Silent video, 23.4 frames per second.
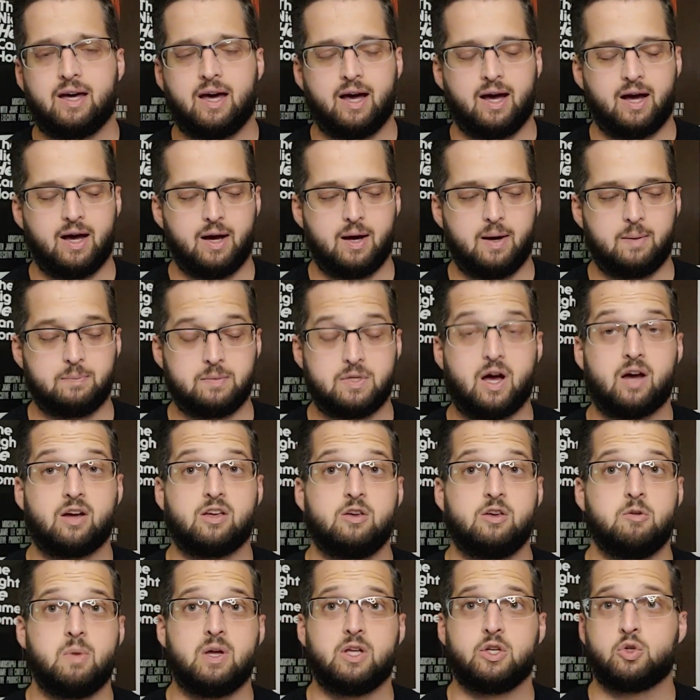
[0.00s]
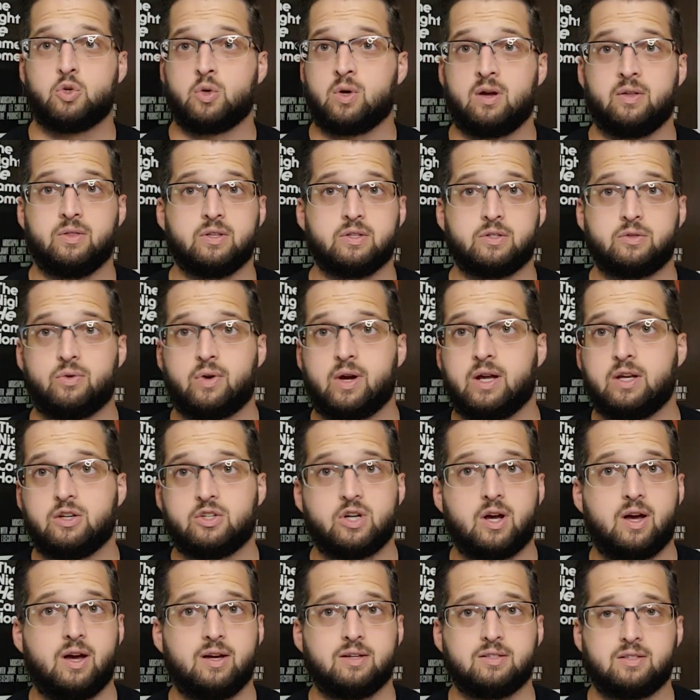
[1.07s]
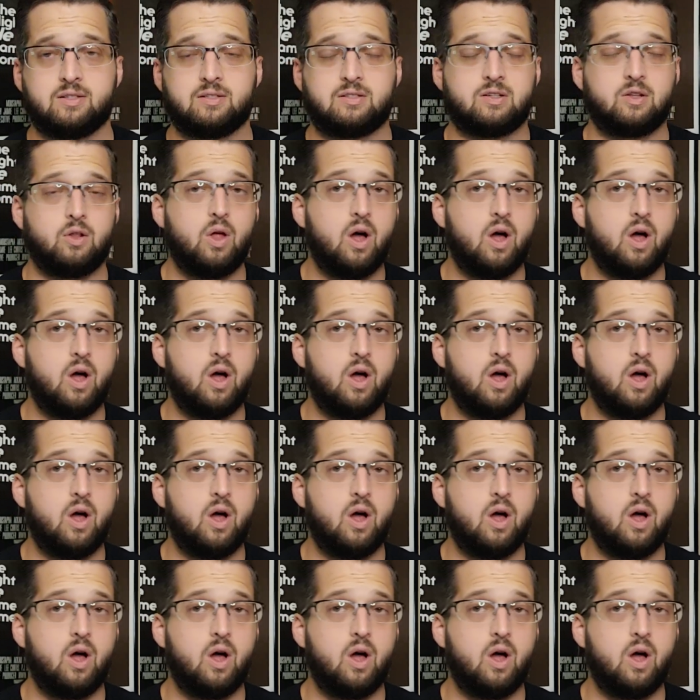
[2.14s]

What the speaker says: documentary on this franchise. It's